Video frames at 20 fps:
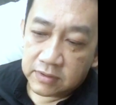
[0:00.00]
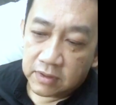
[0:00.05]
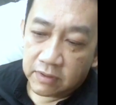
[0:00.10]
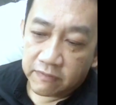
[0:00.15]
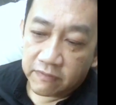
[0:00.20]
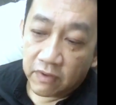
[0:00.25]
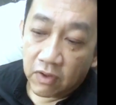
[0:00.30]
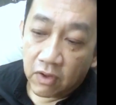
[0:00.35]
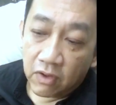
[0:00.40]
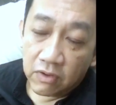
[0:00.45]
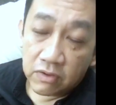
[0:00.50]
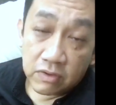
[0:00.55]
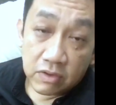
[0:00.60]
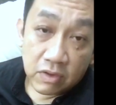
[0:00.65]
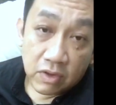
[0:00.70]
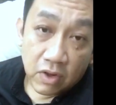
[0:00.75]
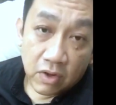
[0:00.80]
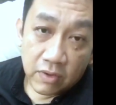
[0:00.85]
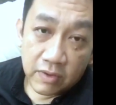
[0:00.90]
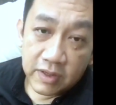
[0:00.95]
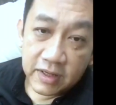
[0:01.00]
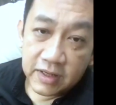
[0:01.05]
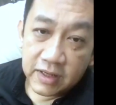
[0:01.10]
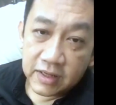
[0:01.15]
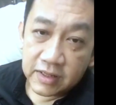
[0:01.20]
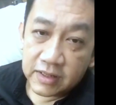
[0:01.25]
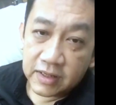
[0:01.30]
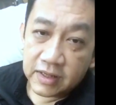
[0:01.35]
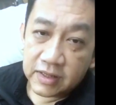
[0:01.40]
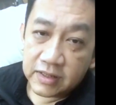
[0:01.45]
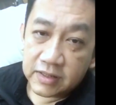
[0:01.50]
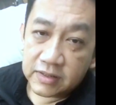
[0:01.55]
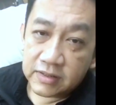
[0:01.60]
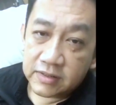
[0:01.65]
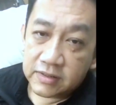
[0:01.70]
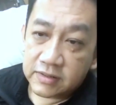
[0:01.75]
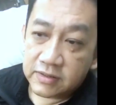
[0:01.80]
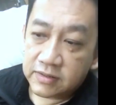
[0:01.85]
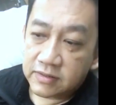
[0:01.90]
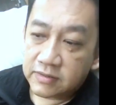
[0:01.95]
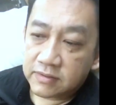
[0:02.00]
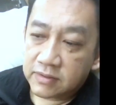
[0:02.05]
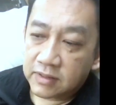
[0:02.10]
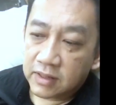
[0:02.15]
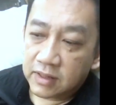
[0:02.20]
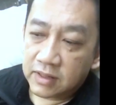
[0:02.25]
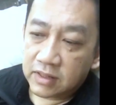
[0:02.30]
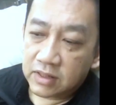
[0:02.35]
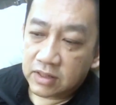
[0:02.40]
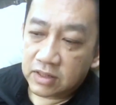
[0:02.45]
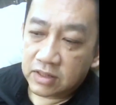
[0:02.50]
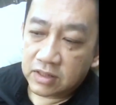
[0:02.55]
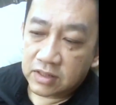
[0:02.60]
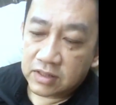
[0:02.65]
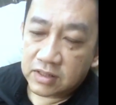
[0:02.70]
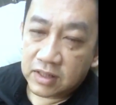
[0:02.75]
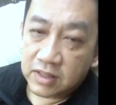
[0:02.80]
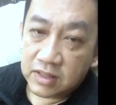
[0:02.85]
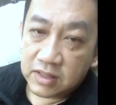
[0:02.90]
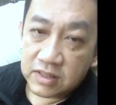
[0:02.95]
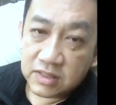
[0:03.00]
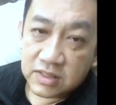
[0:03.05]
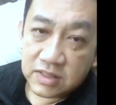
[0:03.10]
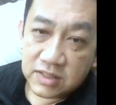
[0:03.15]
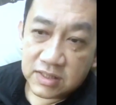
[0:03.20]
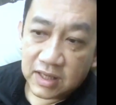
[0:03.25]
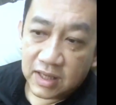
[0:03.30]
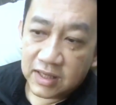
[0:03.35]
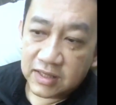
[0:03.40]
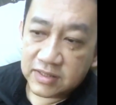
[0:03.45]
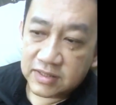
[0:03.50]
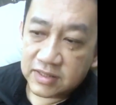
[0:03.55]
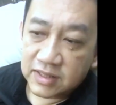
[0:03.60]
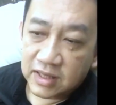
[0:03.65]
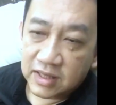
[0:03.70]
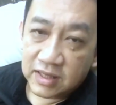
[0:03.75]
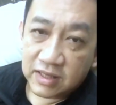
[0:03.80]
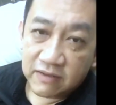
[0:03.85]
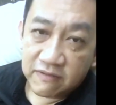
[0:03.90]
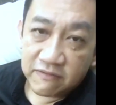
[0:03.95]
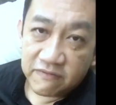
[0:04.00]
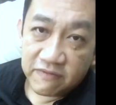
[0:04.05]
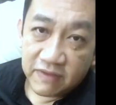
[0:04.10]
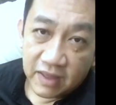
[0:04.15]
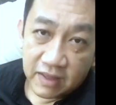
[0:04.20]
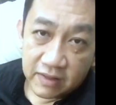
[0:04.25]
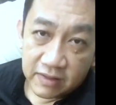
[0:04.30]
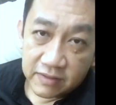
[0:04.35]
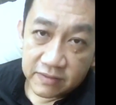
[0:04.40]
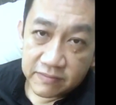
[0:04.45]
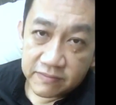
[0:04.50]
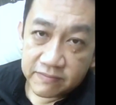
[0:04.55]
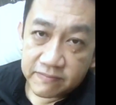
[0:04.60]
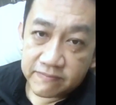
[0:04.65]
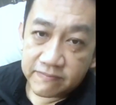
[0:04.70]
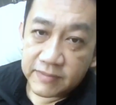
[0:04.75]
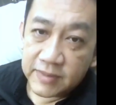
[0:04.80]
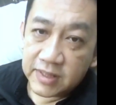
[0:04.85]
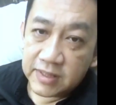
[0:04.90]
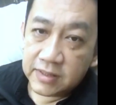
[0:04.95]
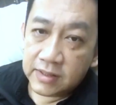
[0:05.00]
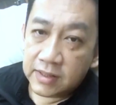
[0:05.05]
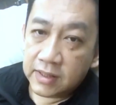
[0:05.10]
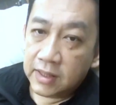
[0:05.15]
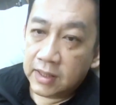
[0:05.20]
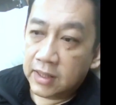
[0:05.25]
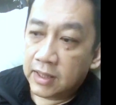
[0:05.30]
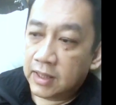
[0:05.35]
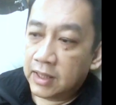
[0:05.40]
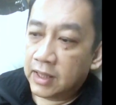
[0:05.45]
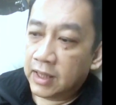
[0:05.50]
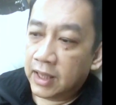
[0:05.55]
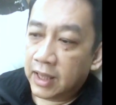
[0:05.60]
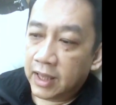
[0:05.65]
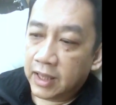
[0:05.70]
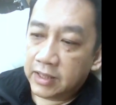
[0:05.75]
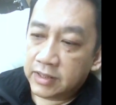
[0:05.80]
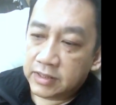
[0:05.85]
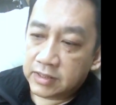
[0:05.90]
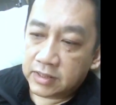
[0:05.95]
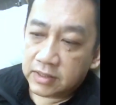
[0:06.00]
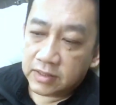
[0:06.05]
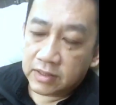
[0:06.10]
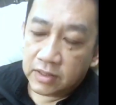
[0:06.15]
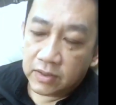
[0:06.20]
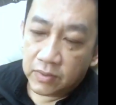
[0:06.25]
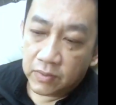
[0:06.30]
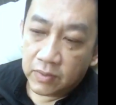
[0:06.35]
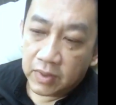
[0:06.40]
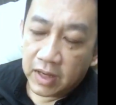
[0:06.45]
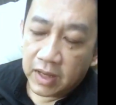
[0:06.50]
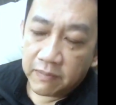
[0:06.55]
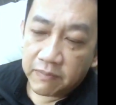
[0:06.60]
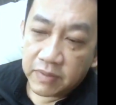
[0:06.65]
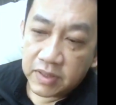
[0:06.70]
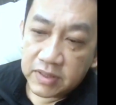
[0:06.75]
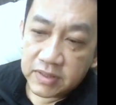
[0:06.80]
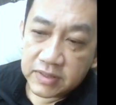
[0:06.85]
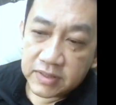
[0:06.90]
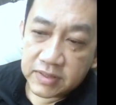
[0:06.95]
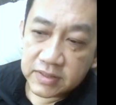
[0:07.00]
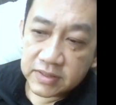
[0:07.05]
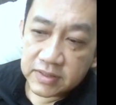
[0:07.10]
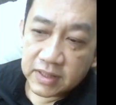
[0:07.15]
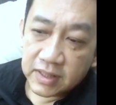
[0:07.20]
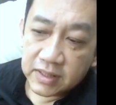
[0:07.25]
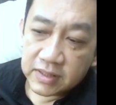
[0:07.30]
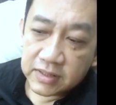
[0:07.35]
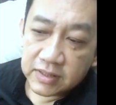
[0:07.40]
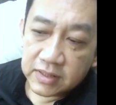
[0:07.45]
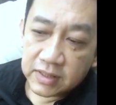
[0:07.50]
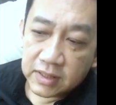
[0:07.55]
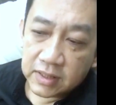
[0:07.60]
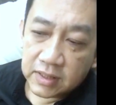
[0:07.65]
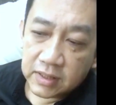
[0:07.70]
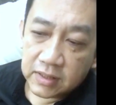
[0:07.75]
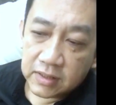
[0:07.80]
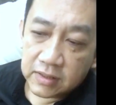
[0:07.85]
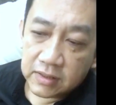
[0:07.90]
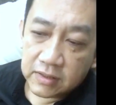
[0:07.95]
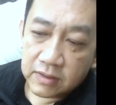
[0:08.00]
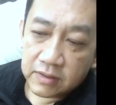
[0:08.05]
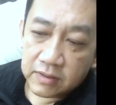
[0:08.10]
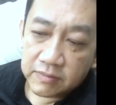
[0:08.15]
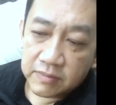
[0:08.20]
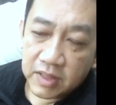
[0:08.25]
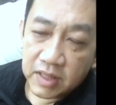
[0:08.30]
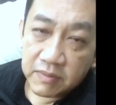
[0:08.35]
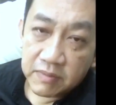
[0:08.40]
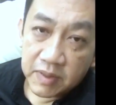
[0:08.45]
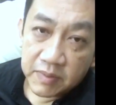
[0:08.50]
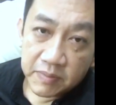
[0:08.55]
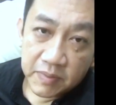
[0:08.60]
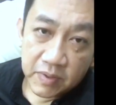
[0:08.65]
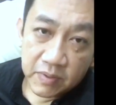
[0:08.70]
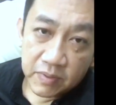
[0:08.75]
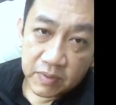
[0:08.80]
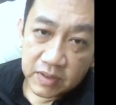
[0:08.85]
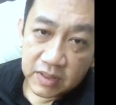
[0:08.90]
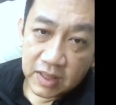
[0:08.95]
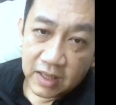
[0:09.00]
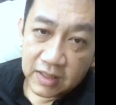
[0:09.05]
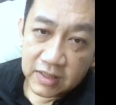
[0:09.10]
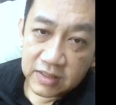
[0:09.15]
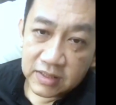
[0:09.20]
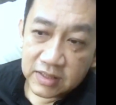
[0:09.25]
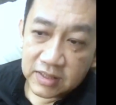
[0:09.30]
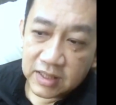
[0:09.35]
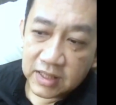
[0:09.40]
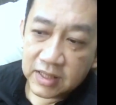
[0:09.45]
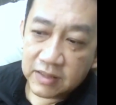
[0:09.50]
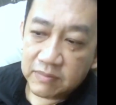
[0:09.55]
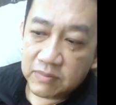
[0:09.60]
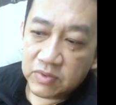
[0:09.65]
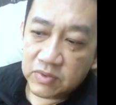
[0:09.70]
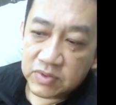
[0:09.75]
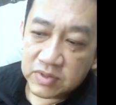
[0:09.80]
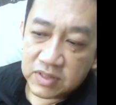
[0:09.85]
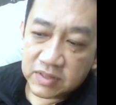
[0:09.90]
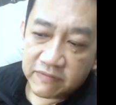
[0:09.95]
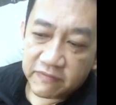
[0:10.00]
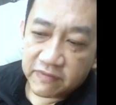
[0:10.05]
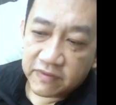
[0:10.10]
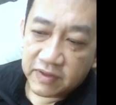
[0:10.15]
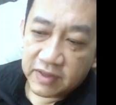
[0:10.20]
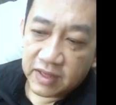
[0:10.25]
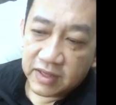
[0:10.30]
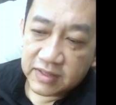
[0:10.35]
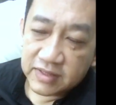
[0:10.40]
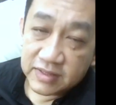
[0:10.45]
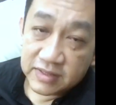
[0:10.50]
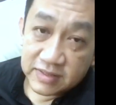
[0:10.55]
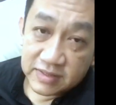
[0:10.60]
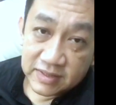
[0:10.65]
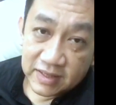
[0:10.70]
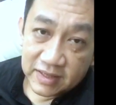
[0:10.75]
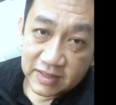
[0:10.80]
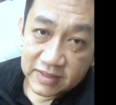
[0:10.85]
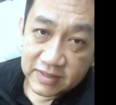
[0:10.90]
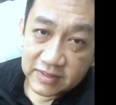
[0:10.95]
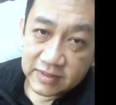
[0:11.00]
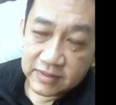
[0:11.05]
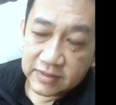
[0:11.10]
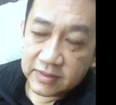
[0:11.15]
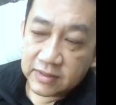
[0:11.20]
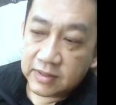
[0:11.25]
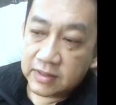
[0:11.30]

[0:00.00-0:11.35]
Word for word: of all glory, and then it, it says that he fell. And what happens is that uh, many people would then deem Lucifer as Satan.